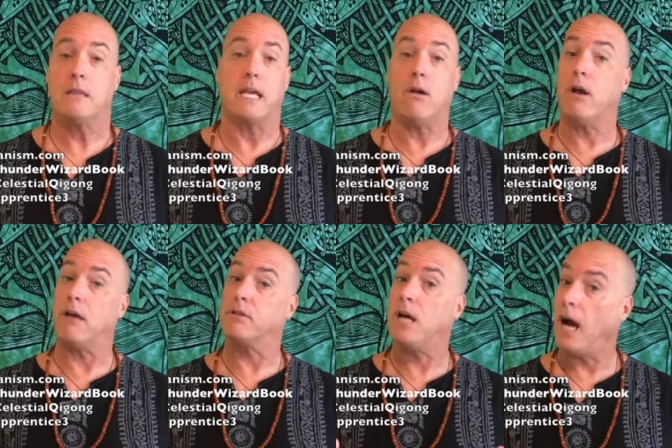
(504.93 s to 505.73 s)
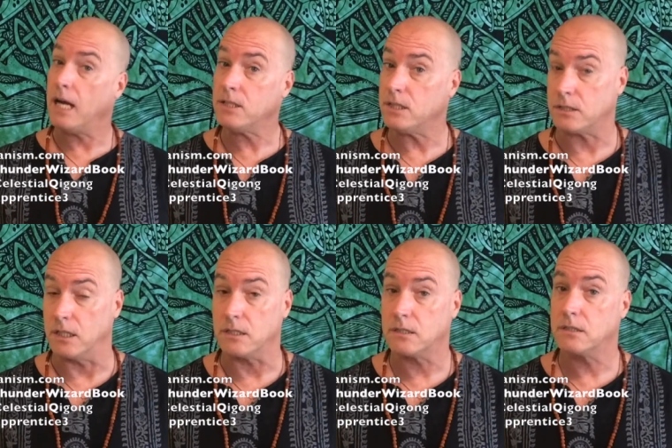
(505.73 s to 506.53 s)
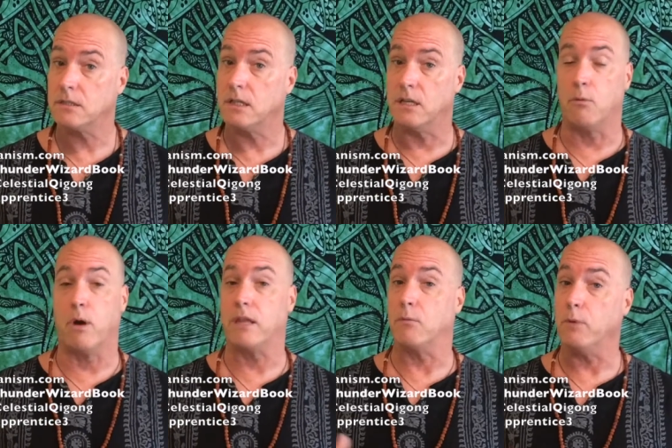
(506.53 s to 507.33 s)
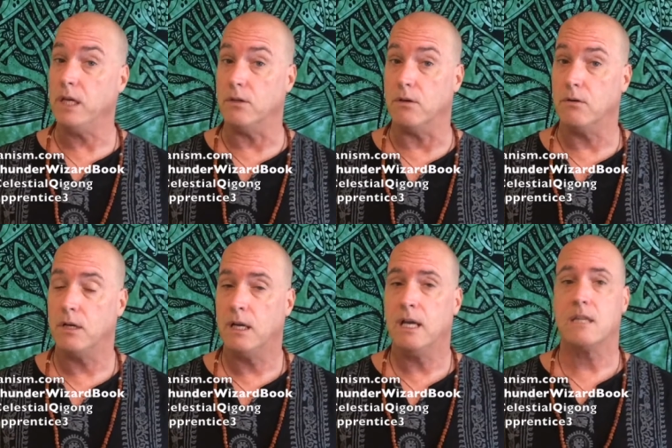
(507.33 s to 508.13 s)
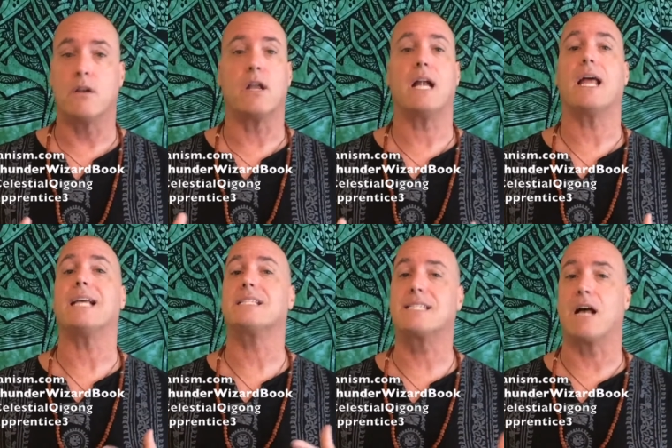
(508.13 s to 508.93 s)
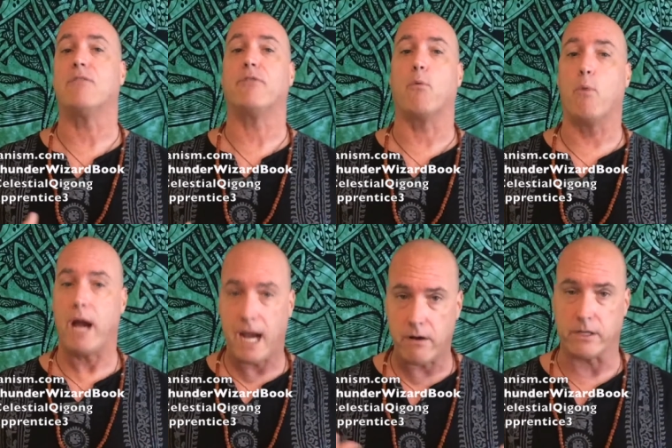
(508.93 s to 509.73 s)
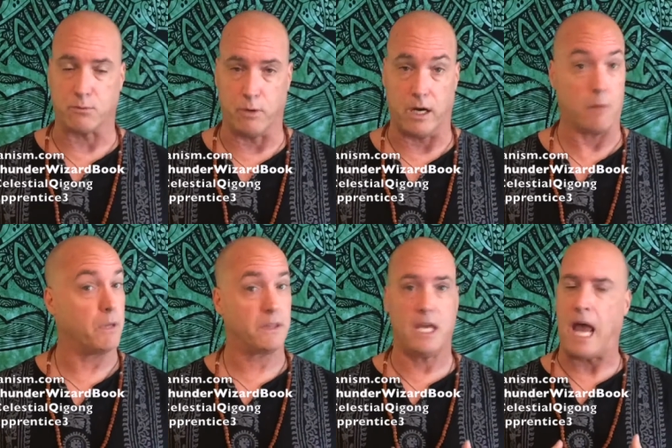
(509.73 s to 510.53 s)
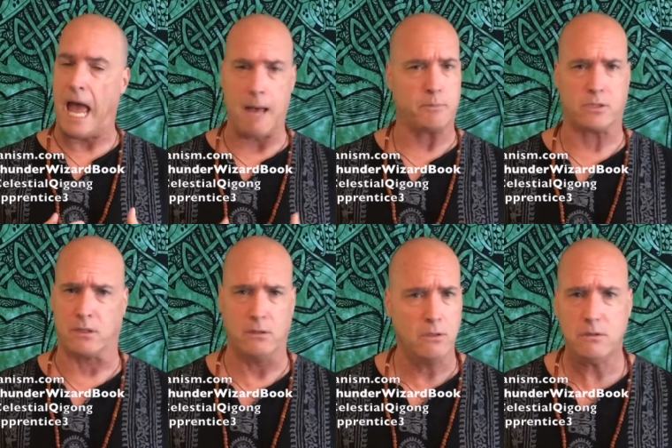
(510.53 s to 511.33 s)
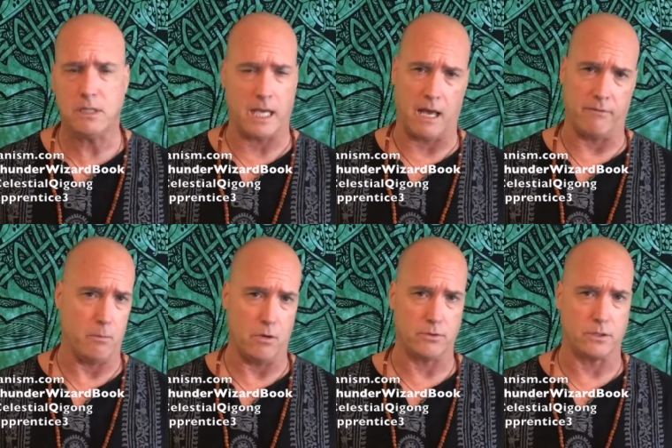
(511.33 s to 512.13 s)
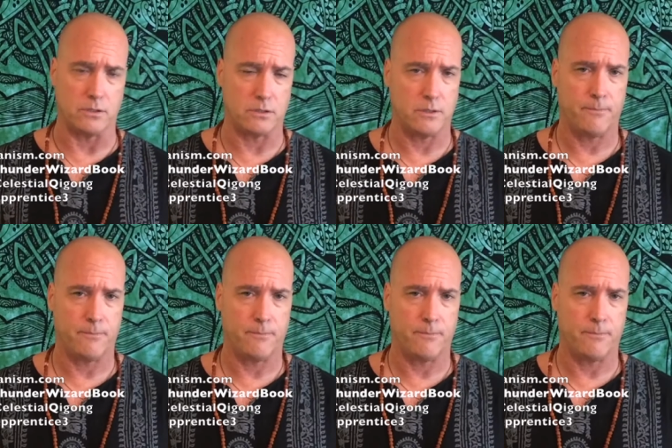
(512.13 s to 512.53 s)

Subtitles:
They don't have consciousness in the way that we do. They're not as self-aware as we are, but they absolutely have emotions.